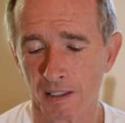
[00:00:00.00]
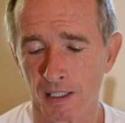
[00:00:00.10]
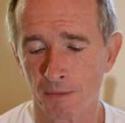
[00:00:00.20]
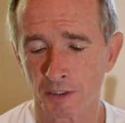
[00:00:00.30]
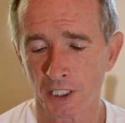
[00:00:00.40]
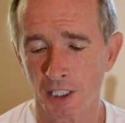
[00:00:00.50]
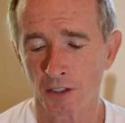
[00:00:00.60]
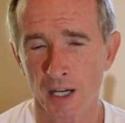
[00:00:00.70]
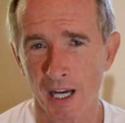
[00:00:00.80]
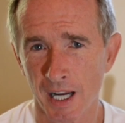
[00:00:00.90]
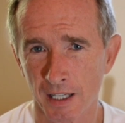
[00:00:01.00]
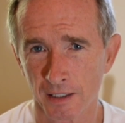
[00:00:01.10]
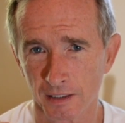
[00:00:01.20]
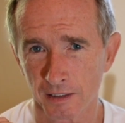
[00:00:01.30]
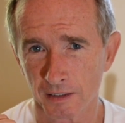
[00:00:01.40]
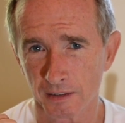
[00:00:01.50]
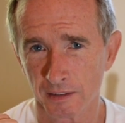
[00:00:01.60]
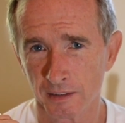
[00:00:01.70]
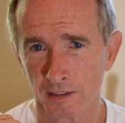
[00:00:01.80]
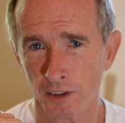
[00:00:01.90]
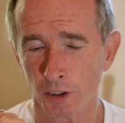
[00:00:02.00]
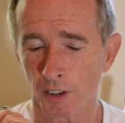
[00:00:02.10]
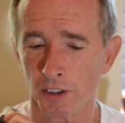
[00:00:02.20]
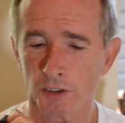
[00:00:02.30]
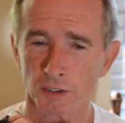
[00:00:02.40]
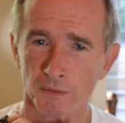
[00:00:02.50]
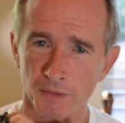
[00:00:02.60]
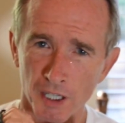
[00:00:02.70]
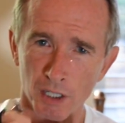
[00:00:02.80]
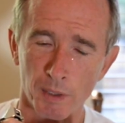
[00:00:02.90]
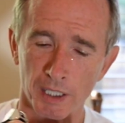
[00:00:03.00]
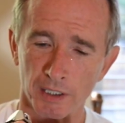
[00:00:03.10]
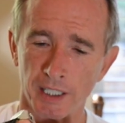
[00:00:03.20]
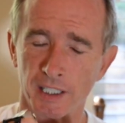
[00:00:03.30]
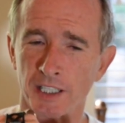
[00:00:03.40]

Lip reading: If it's in your hand, you can use it very quickly.